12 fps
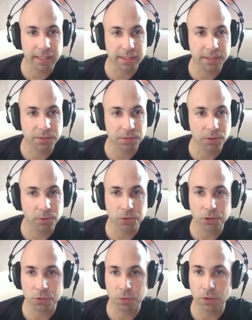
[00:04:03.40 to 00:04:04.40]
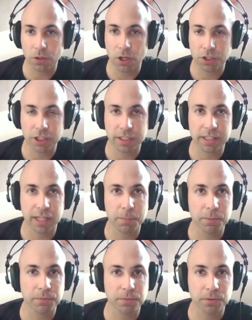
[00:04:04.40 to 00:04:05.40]
it's closer to a logic type
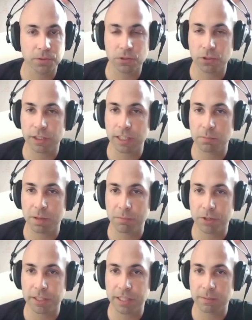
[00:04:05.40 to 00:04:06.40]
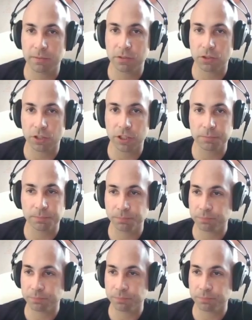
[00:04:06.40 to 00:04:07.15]
of a circuit than a memory type of circuit.